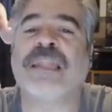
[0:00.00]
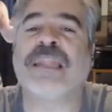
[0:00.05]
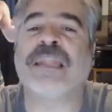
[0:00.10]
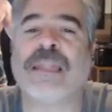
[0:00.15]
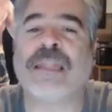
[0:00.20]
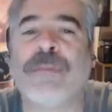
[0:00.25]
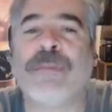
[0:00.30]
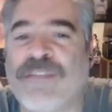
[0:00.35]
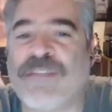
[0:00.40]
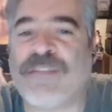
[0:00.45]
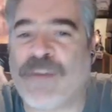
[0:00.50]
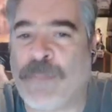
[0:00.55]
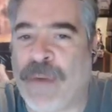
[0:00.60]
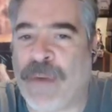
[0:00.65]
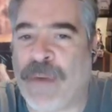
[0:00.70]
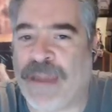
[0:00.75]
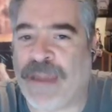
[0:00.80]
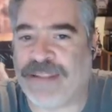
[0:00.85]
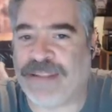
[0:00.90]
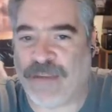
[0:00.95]
me give you a
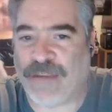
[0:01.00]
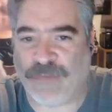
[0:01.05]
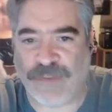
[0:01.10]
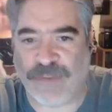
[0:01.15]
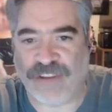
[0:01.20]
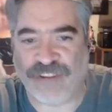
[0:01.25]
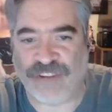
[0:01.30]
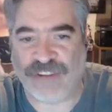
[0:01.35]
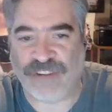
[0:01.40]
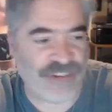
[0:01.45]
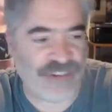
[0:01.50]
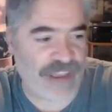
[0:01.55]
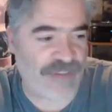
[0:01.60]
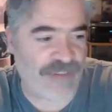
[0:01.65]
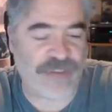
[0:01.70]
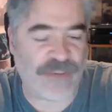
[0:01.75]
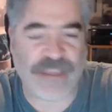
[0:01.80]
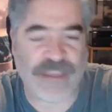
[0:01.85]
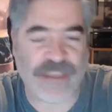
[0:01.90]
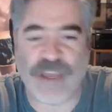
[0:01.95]
better definition,
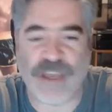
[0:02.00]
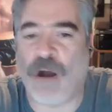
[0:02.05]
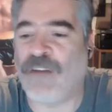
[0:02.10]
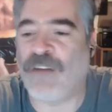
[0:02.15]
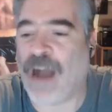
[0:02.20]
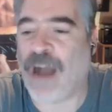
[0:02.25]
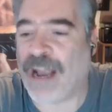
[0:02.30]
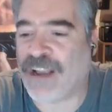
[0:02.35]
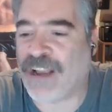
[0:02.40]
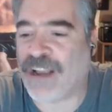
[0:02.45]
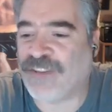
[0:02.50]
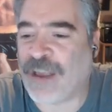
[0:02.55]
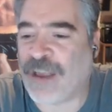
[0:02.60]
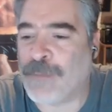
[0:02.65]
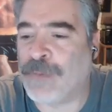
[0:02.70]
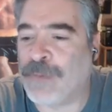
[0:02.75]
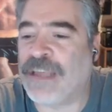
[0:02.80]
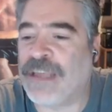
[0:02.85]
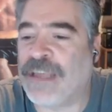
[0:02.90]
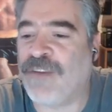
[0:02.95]
Jeff. Because I
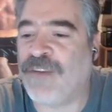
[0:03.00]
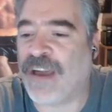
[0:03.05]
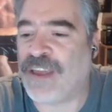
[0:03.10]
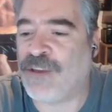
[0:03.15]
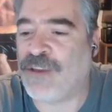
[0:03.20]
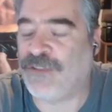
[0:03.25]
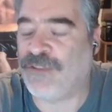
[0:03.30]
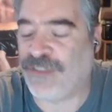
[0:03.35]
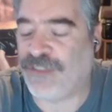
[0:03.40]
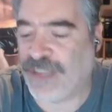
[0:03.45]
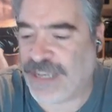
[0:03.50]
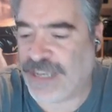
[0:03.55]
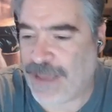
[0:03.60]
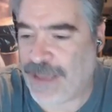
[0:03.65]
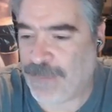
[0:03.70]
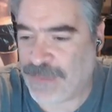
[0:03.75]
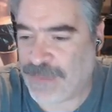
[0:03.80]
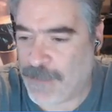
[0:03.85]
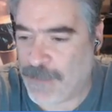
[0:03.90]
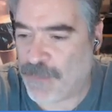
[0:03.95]
believe I used the
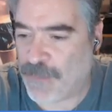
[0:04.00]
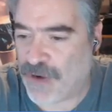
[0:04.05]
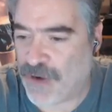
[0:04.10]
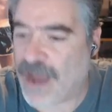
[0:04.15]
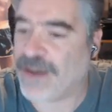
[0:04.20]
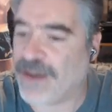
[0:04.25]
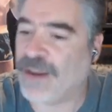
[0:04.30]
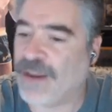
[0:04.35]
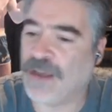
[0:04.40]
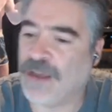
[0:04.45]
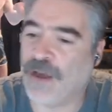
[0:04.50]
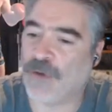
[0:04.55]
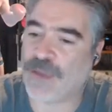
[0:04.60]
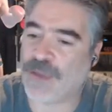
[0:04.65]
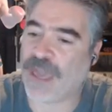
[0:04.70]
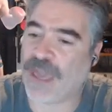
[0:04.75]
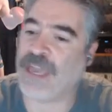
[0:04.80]
name Nimrod. Okay.